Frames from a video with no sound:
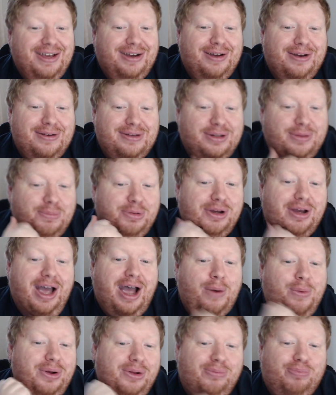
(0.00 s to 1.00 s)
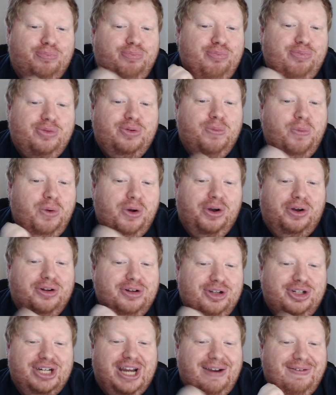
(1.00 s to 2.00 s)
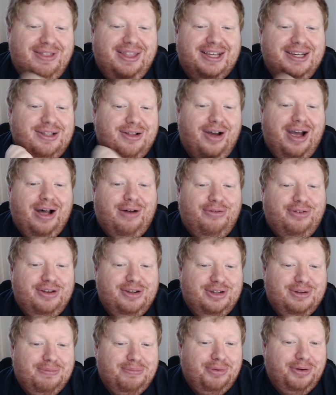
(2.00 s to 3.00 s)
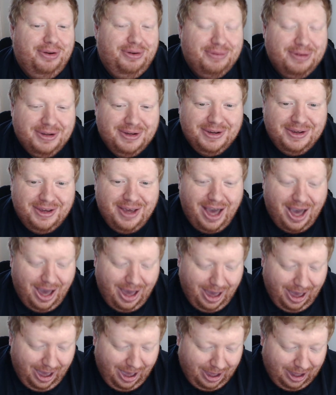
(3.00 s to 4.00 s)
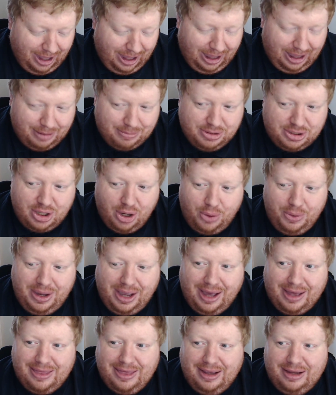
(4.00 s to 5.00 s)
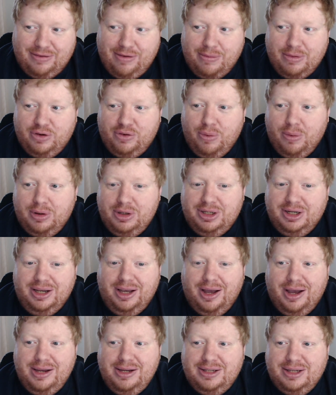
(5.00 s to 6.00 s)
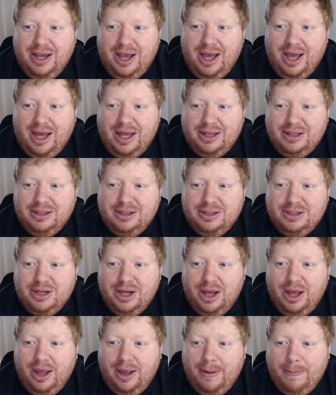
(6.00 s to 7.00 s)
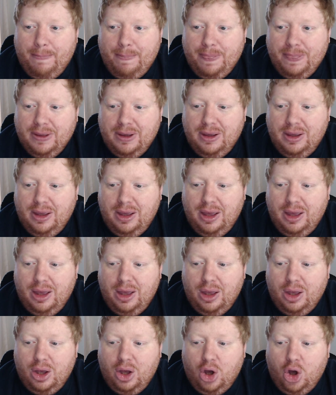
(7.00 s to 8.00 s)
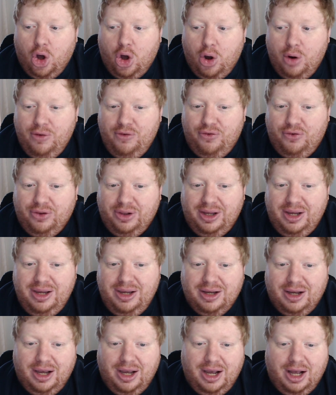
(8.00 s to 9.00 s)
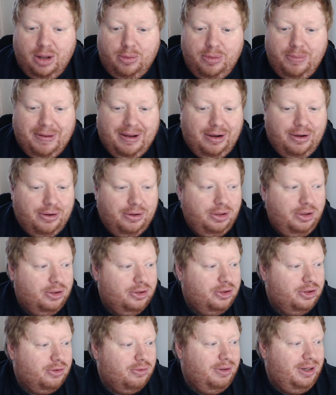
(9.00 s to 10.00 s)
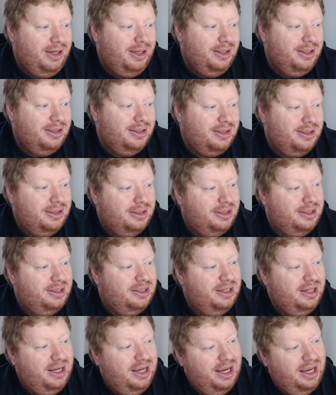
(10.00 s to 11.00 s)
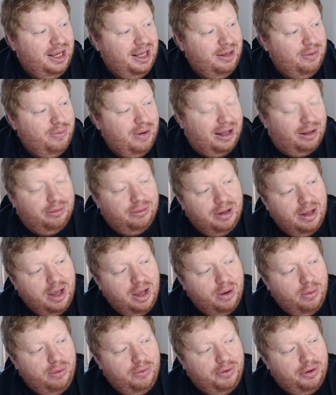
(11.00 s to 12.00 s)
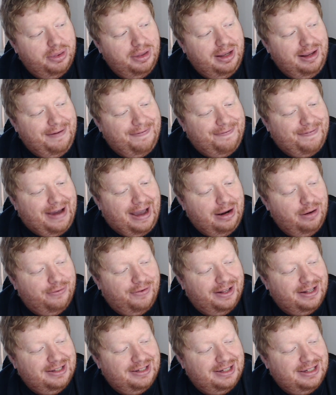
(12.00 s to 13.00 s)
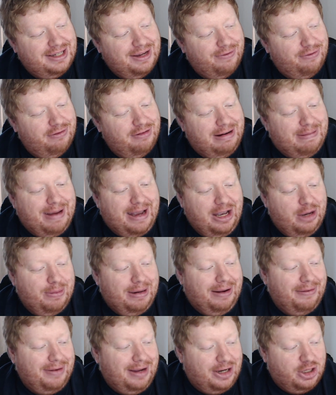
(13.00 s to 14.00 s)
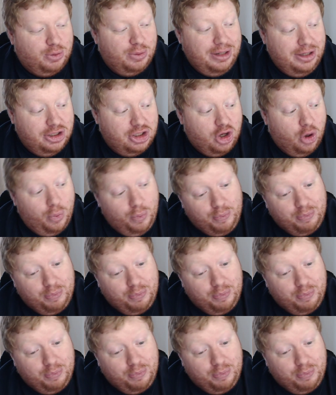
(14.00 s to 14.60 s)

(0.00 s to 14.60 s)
goes, but I will work on shaving this lot off at some point. So yeah, thanks very much for watching, guys, and hopefully I'll be back on your screens in, well, we've got the Final Fantasy VII Remake coming out next week, so